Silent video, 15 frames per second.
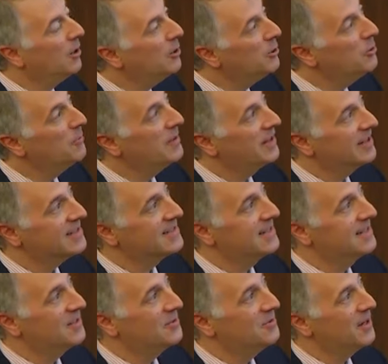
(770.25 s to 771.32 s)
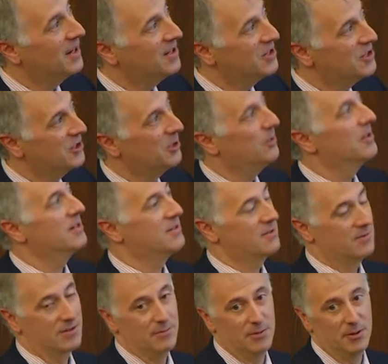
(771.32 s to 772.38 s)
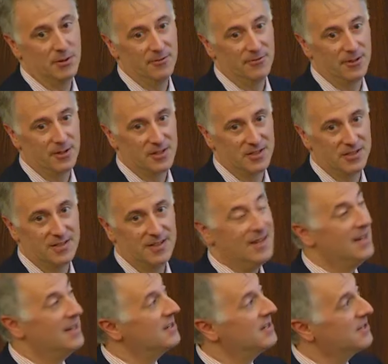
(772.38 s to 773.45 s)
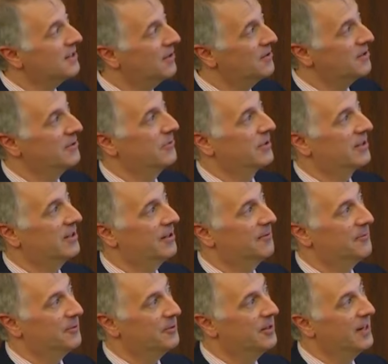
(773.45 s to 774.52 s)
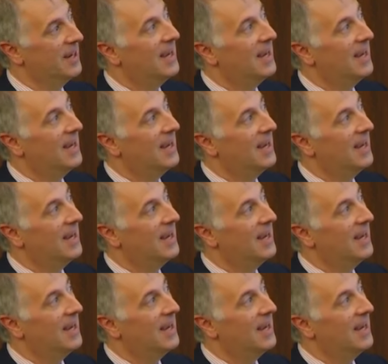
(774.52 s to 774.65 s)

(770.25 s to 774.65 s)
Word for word: who, because they do not show us through their motor function, start to recover